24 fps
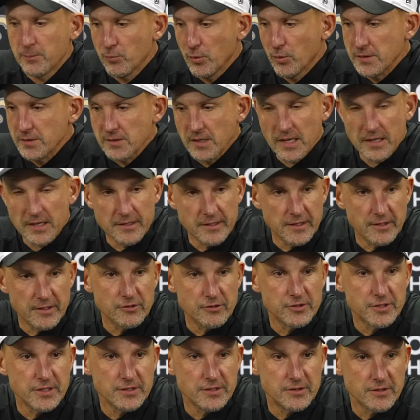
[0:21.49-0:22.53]
brings a lot of
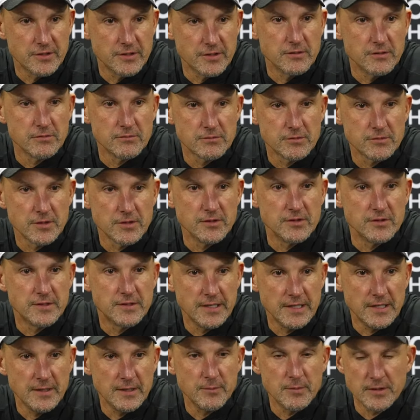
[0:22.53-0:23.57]
energy to the to the
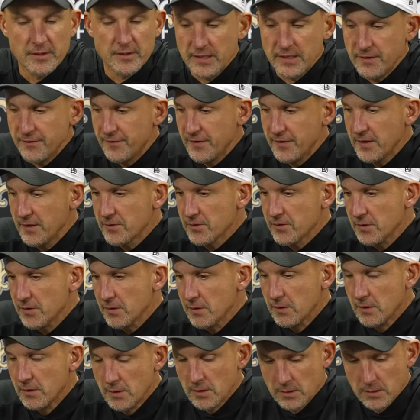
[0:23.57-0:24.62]
team and the defense and